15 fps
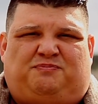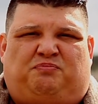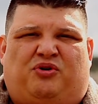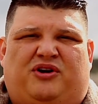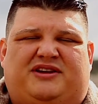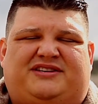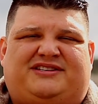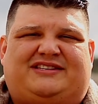
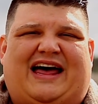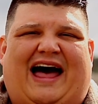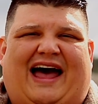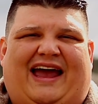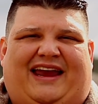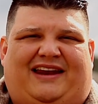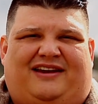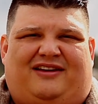put
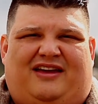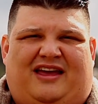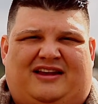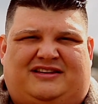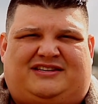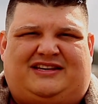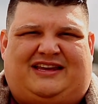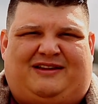aside
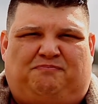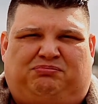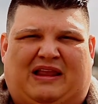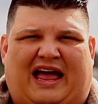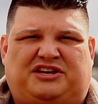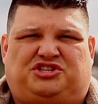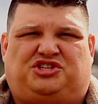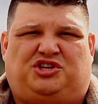to
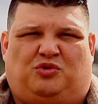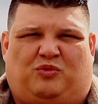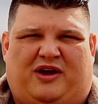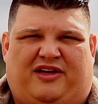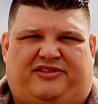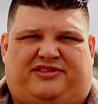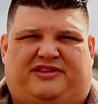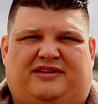bless you
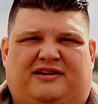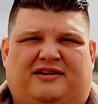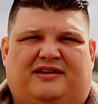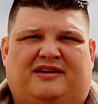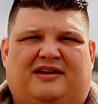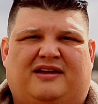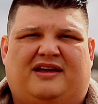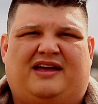with,
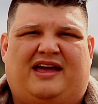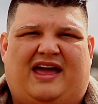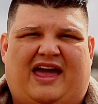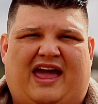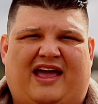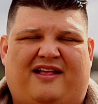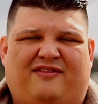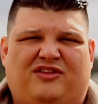
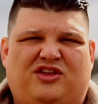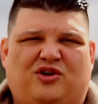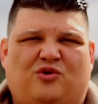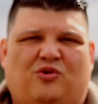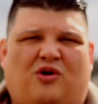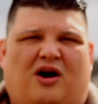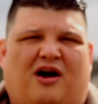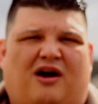and
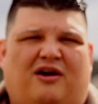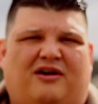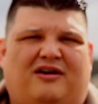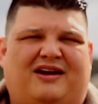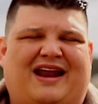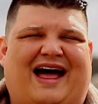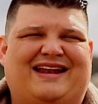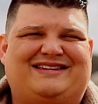you are
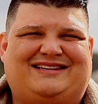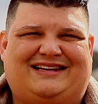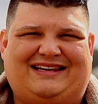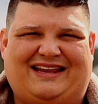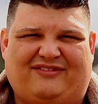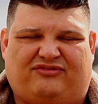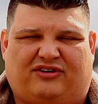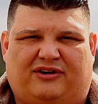not
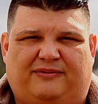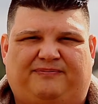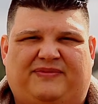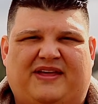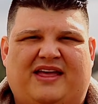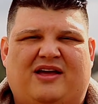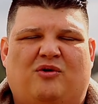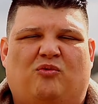delivered,
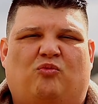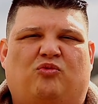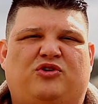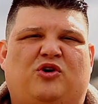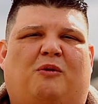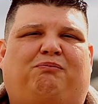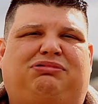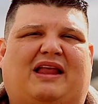
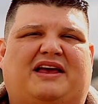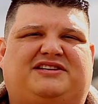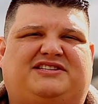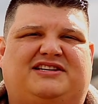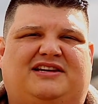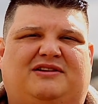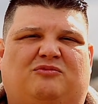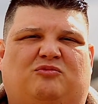your
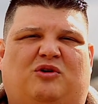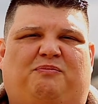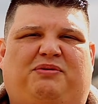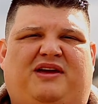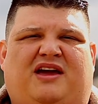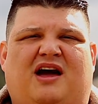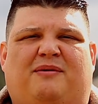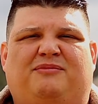blessing will
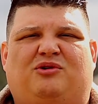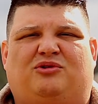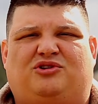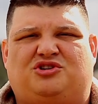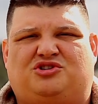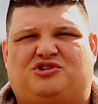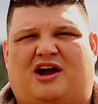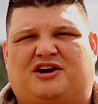become your
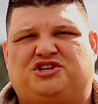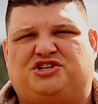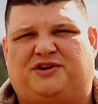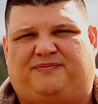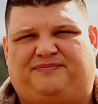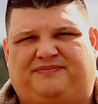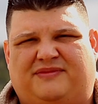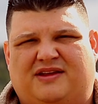destruction.